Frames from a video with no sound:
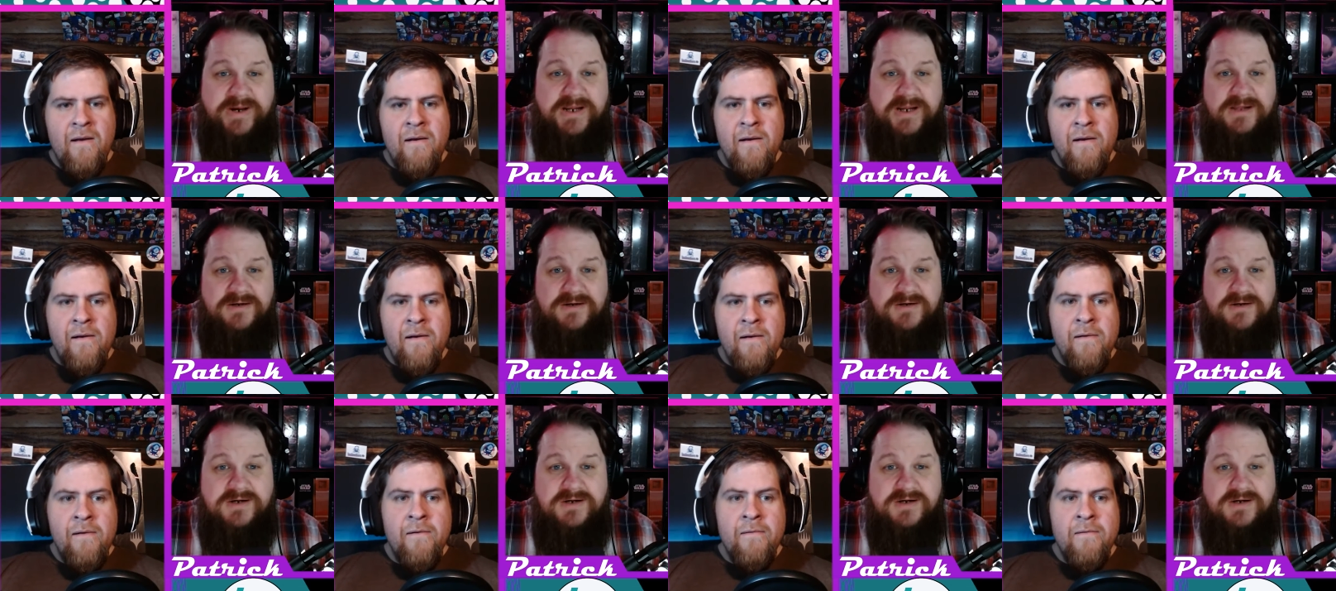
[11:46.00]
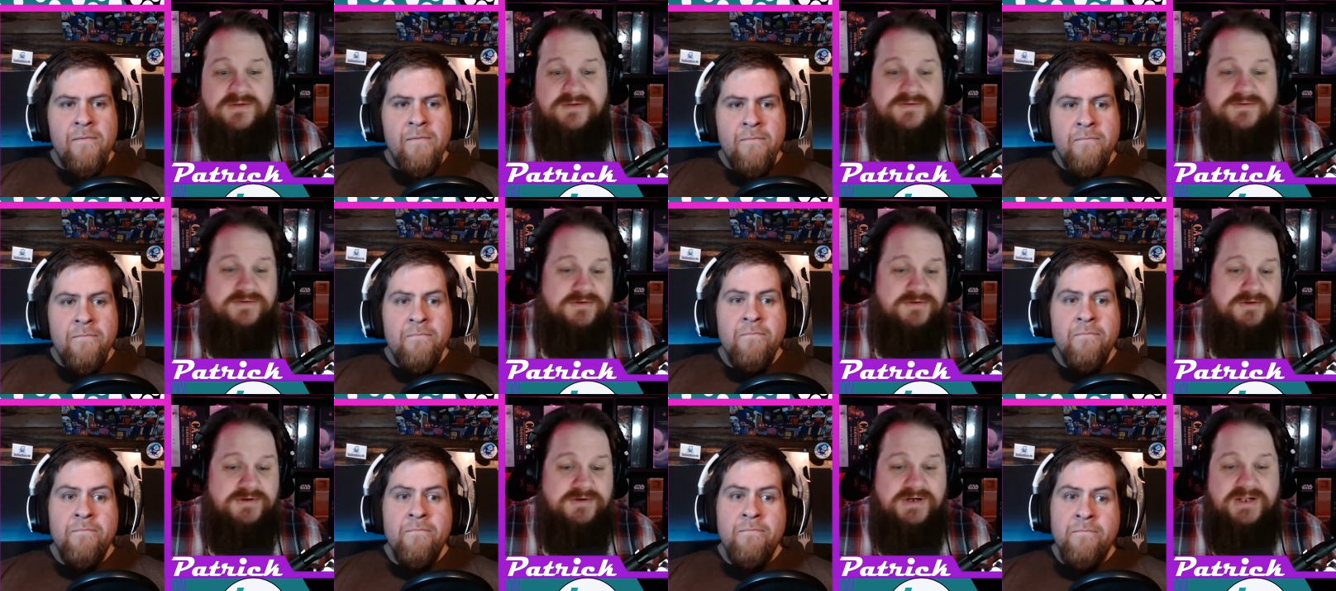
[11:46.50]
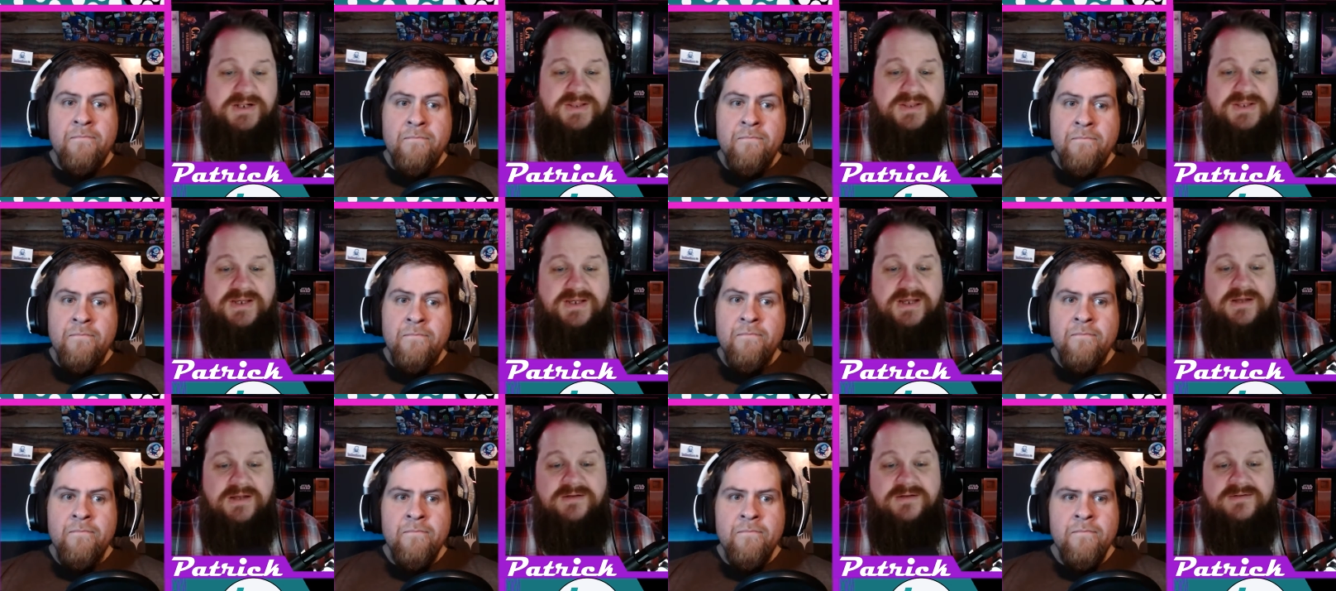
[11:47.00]
Speaker 1: regular console or
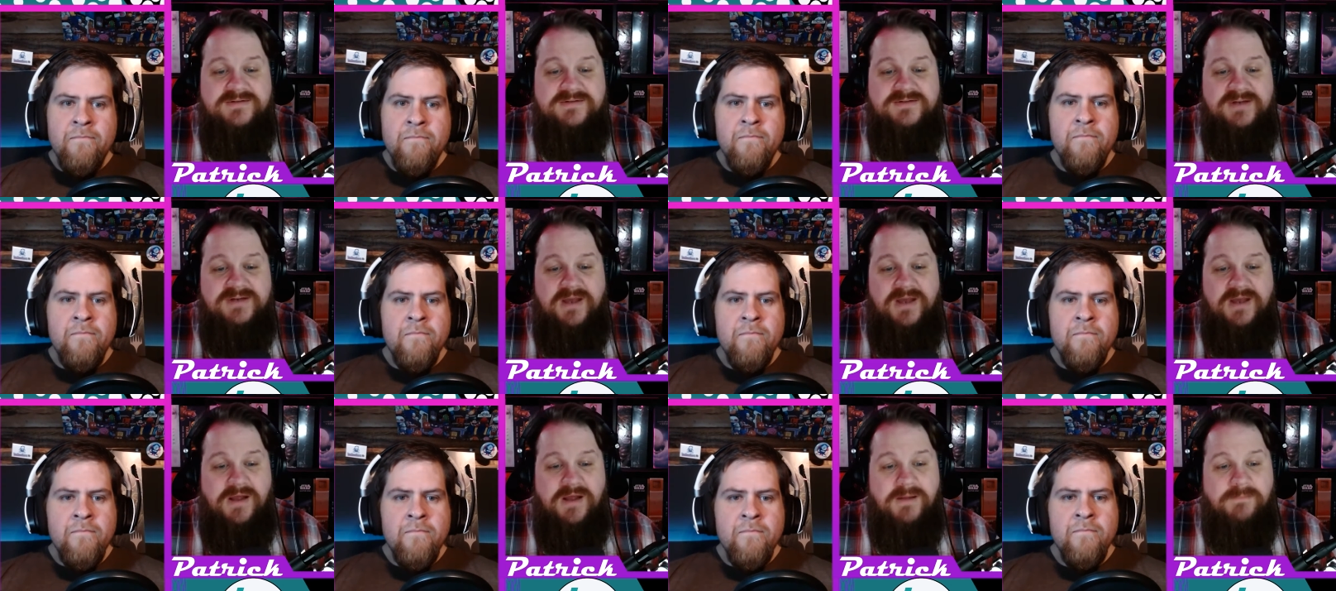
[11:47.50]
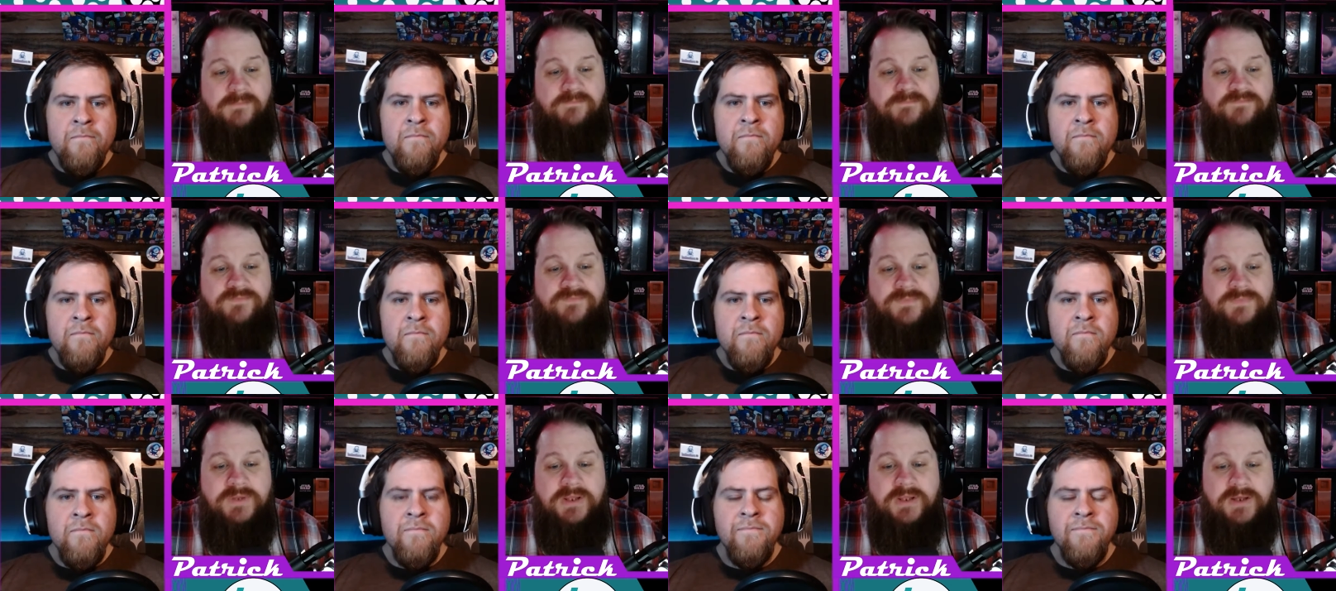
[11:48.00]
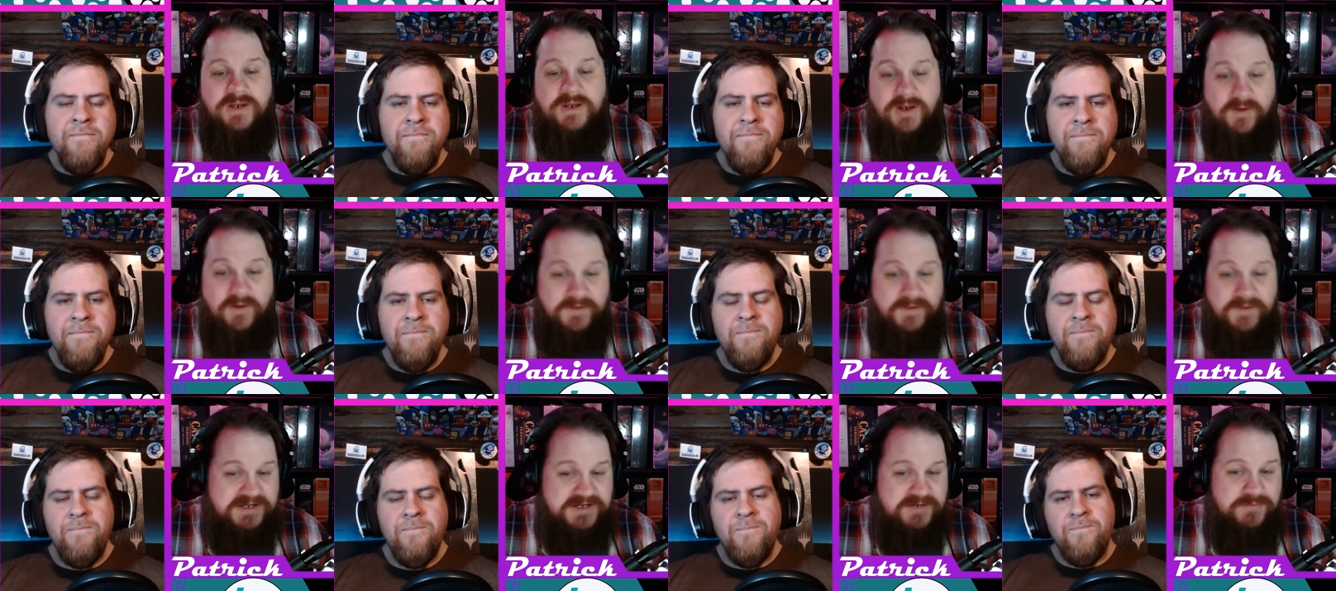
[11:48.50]
anything else. Um, you
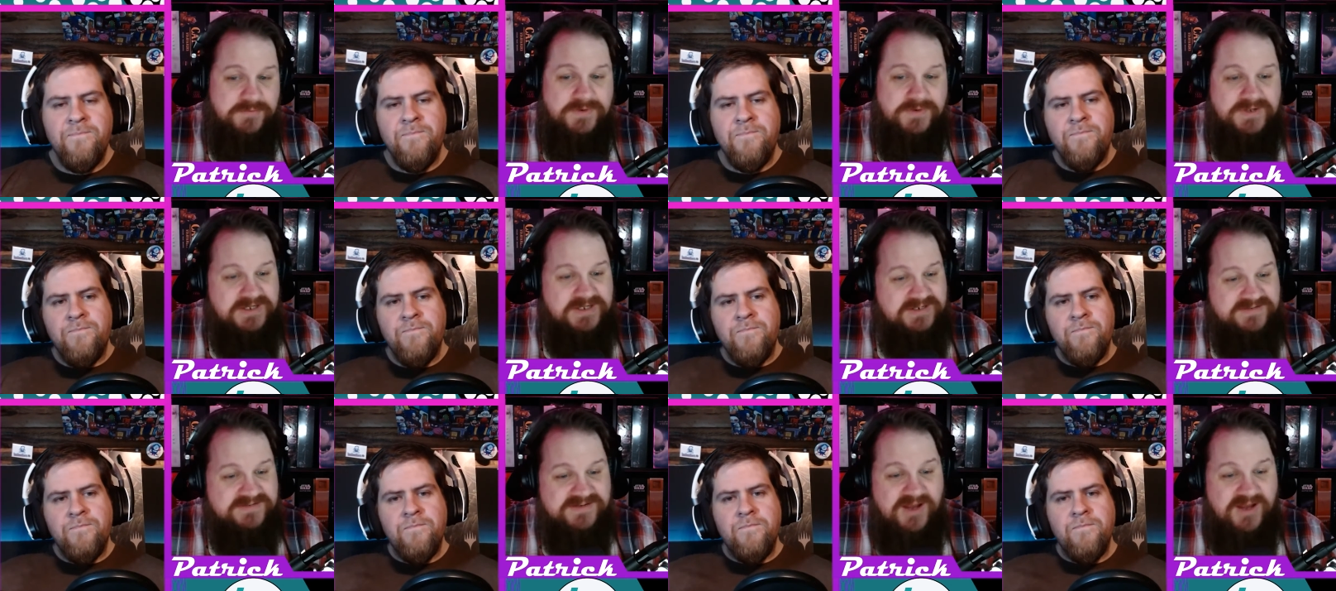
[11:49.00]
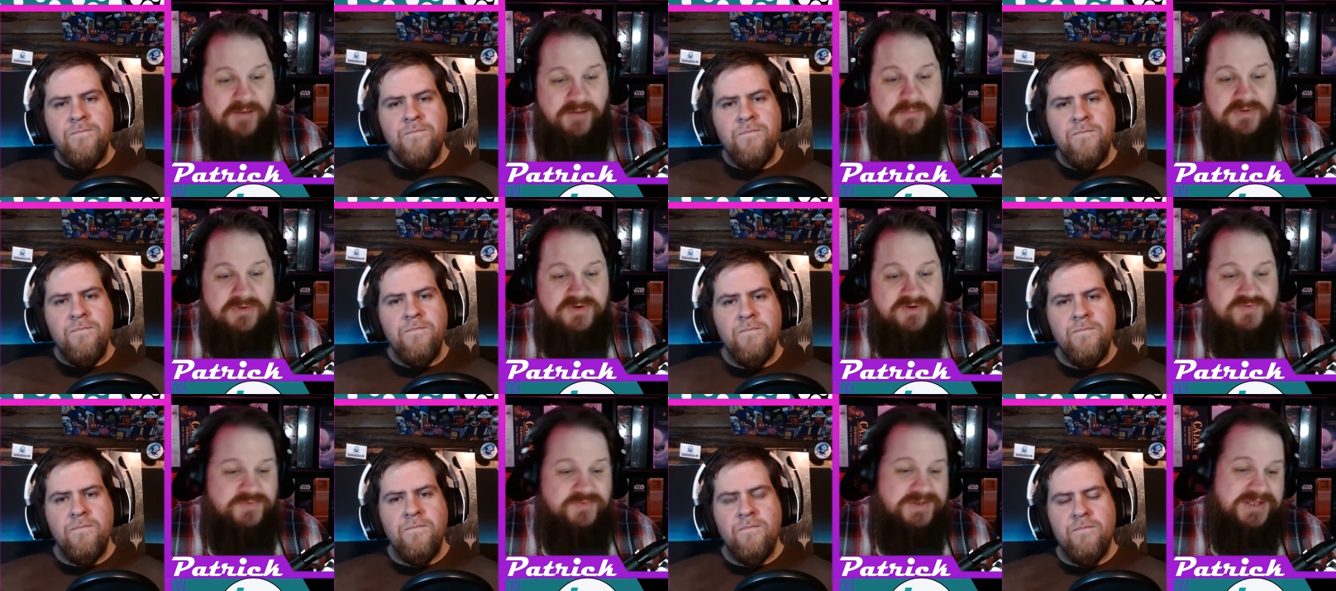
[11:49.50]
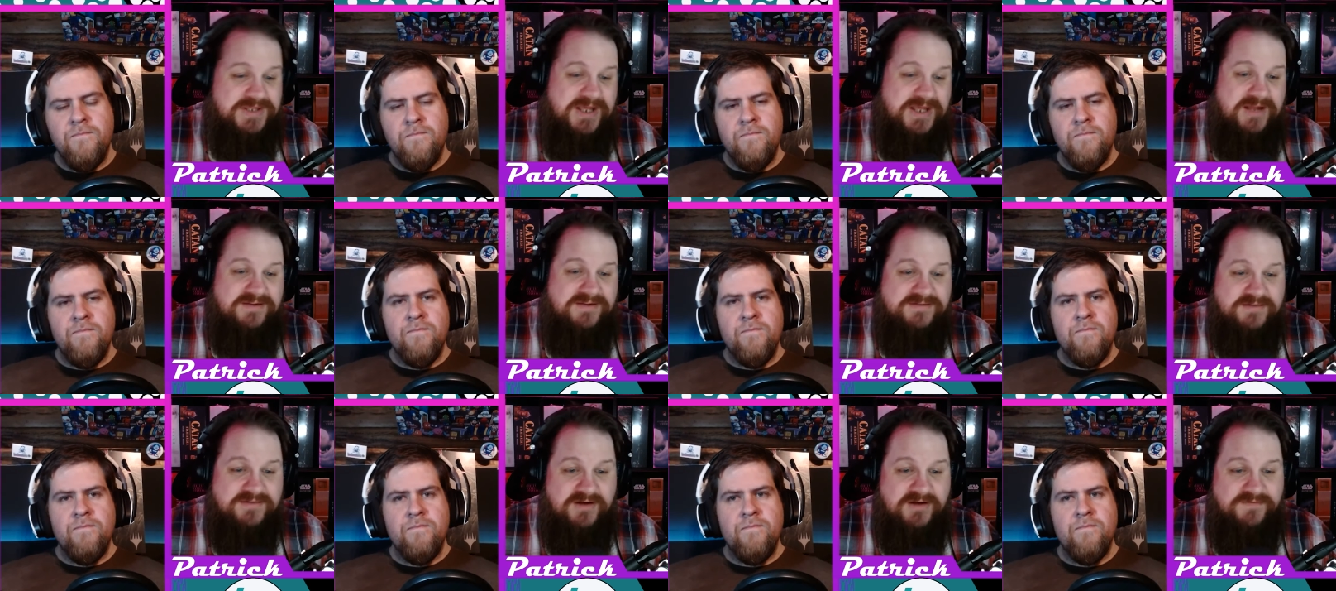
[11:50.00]
know, they did release numbers with
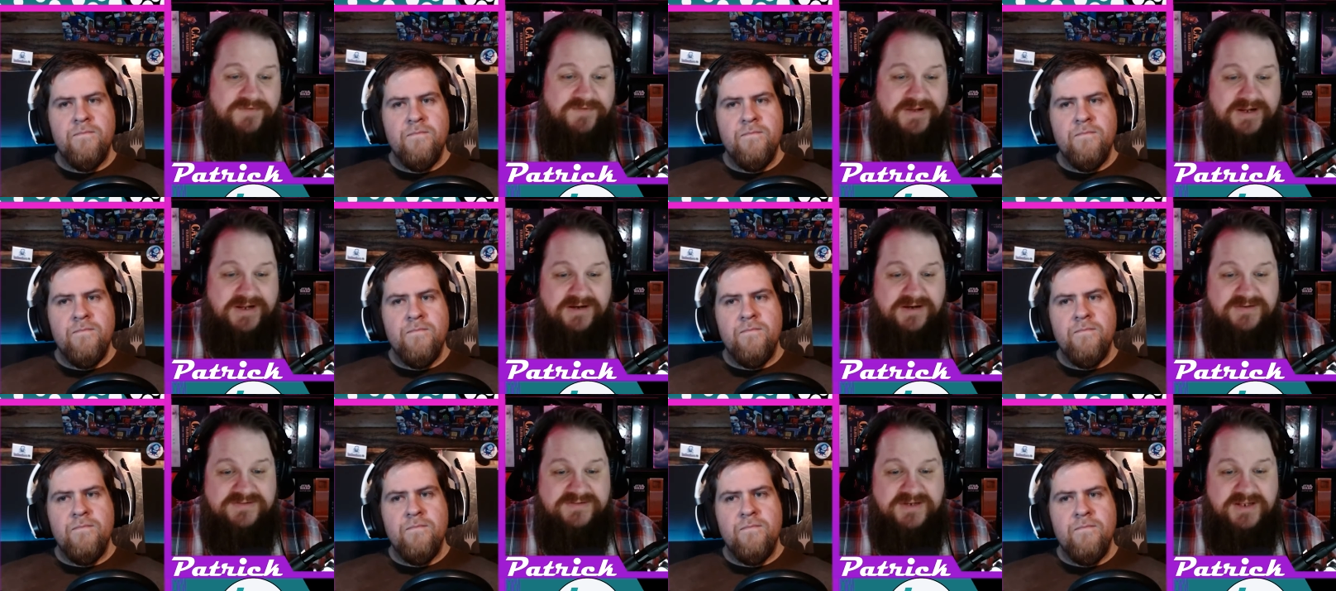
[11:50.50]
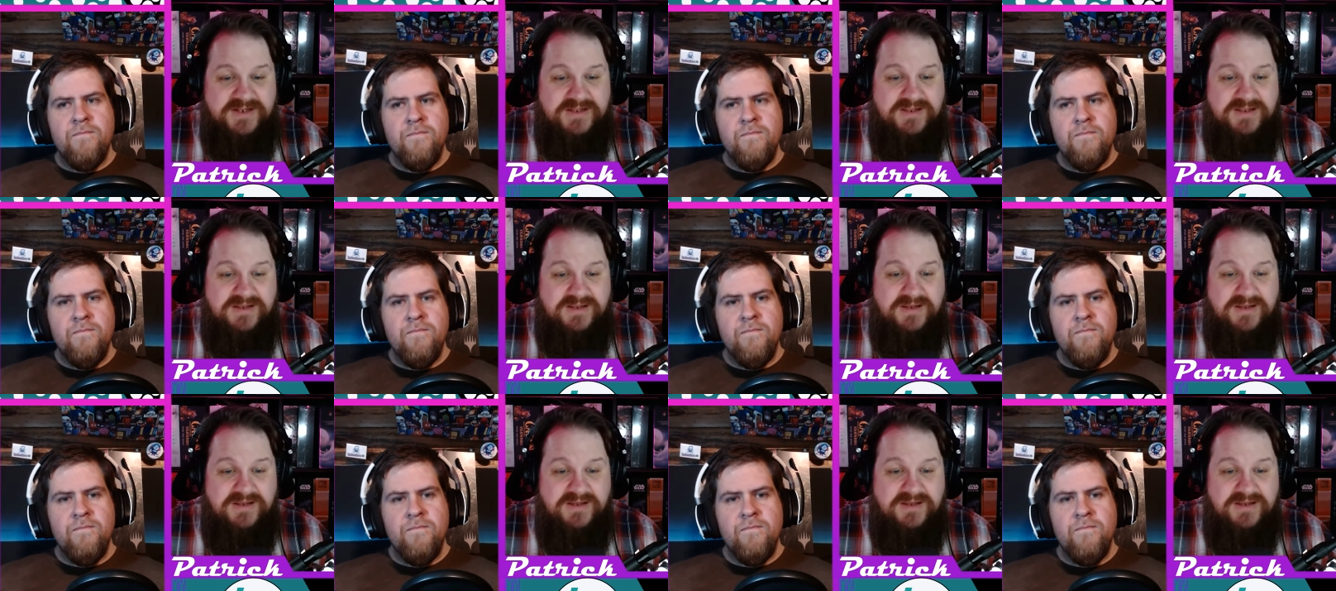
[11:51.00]
that stuff, like I said.